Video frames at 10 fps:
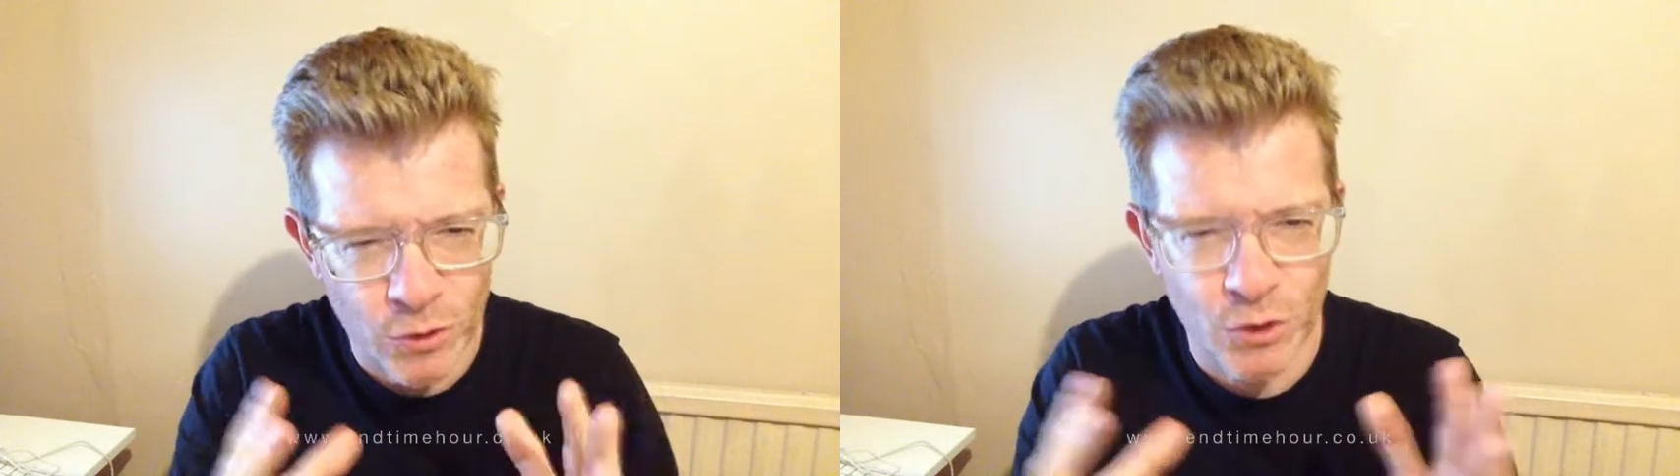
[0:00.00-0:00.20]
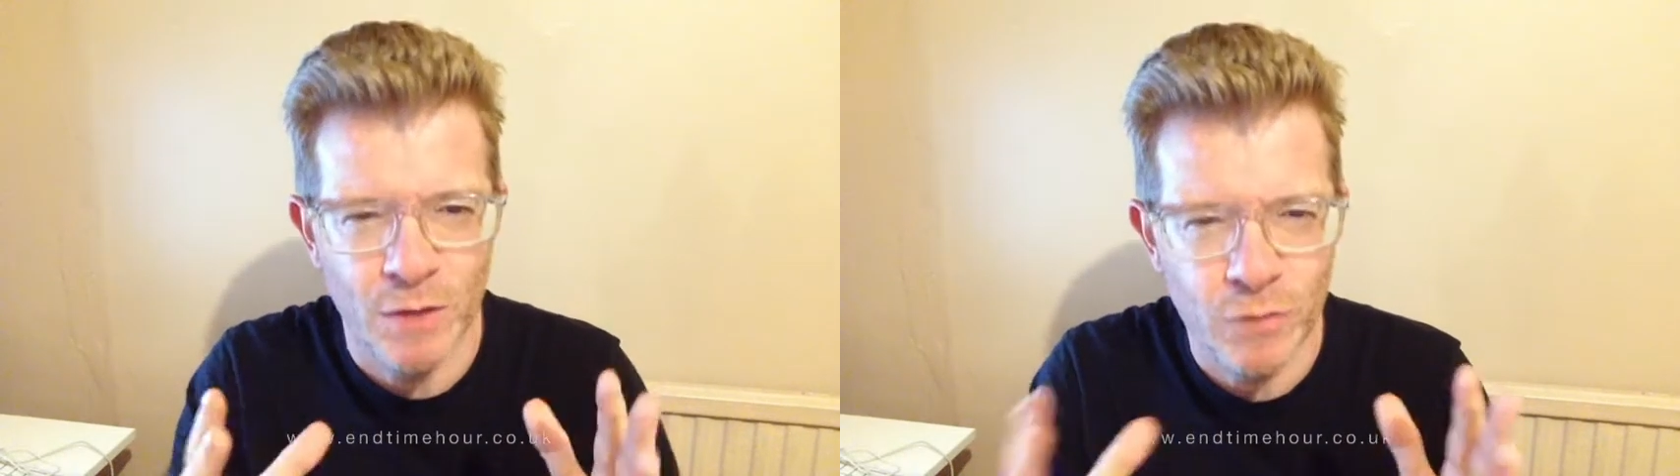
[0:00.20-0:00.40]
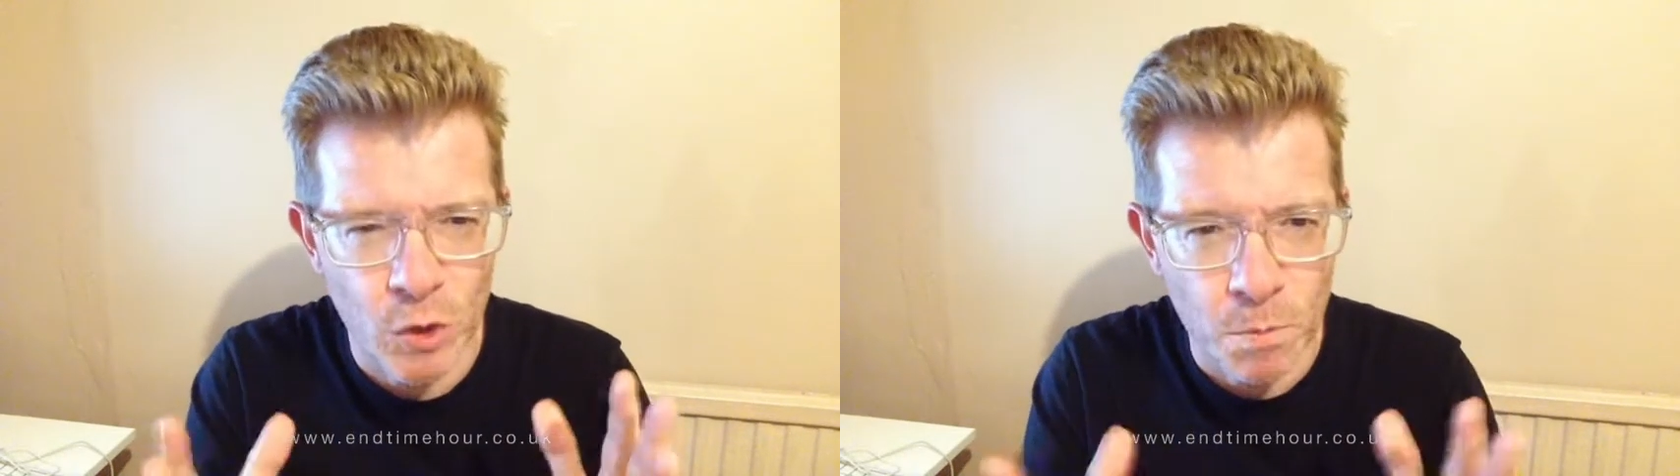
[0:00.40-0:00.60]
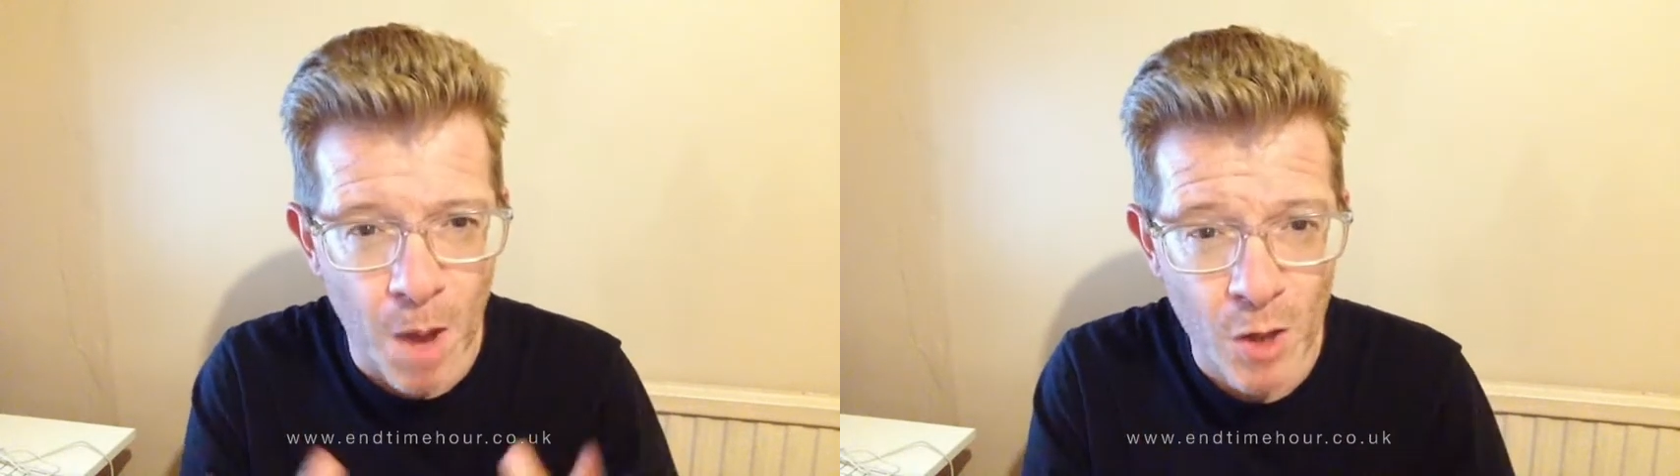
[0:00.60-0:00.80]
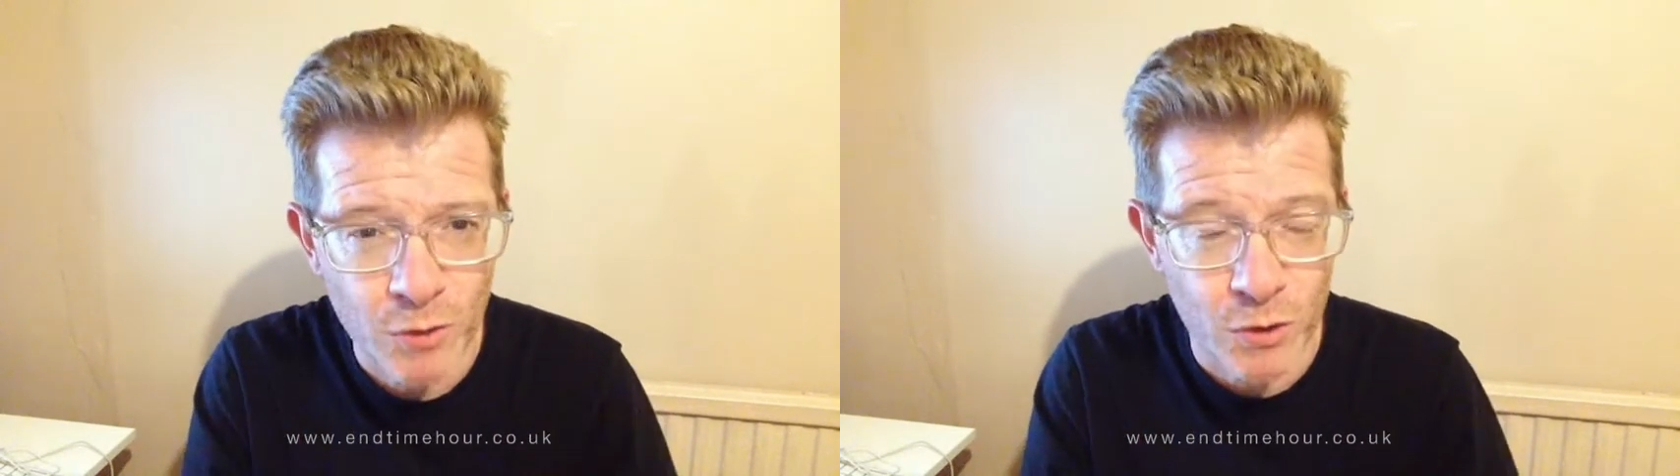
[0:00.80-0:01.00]
serve two
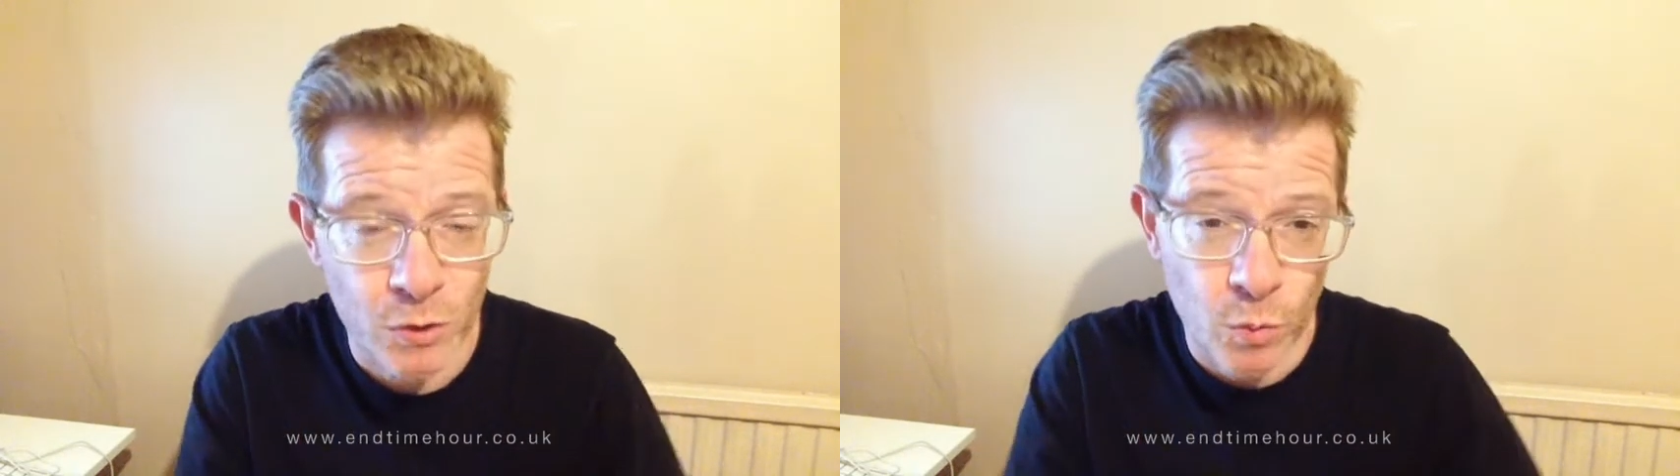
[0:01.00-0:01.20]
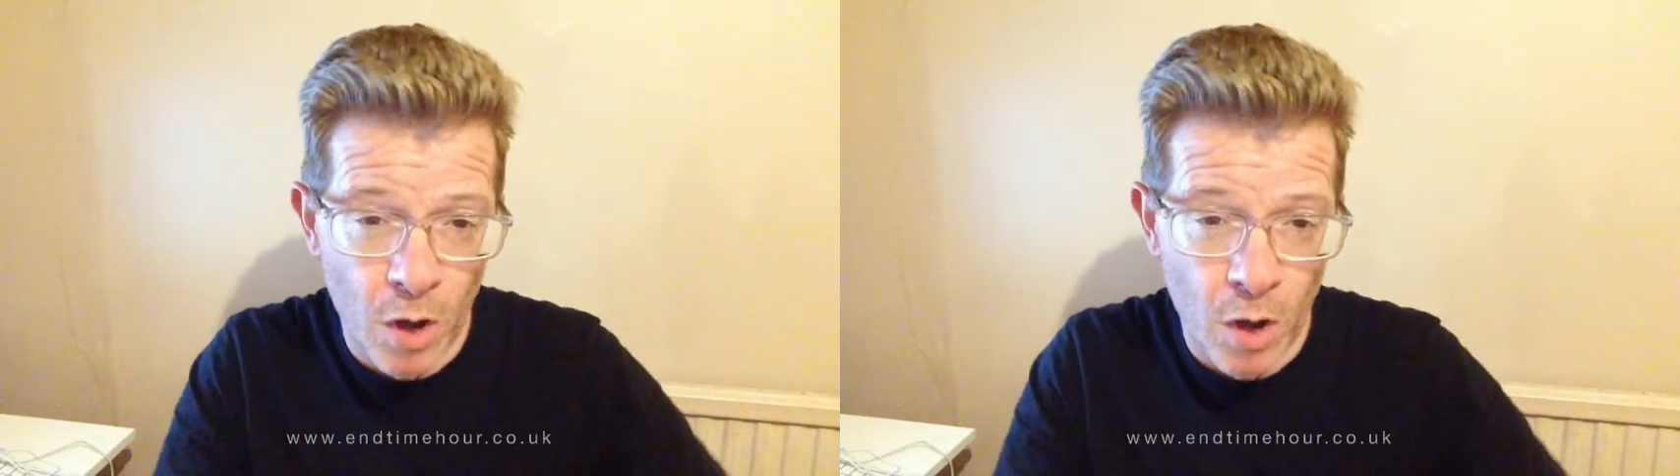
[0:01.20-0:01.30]
masters.